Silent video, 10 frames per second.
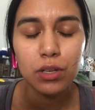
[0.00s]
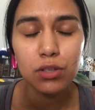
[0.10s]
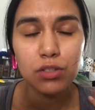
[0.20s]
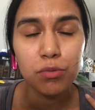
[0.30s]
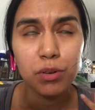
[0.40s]

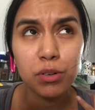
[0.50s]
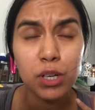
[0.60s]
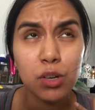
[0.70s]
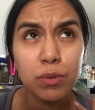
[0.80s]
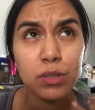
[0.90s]
so we're only
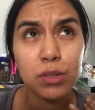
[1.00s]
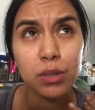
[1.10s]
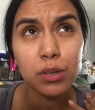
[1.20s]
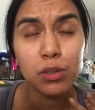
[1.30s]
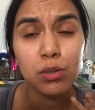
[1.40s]
going to
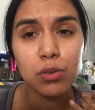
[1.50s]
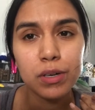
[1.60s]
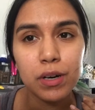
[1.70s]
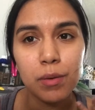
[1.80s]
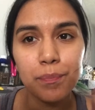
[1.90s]
clinical
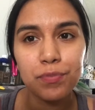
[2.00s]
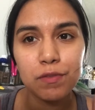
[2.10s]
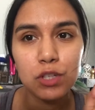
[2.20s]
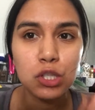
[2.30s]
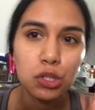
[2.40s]
um
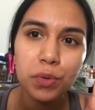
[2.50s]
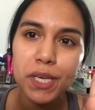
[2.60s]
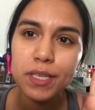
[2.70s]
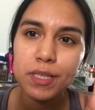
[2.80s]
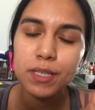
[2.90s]
for two
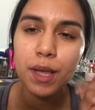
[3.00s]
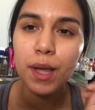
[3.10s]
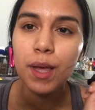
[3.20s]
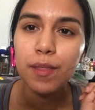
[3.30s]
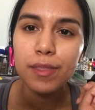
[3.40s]
weeks
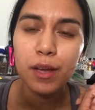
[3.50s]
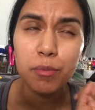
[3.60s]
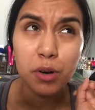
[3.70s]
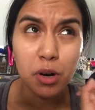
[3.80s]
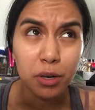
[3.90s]
then
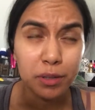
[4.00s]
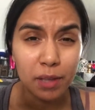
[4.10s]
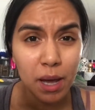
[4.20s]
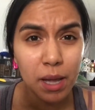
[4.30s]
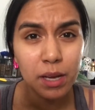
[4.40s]
we're
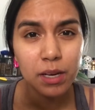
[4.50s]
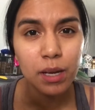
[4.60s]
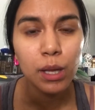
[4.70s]
online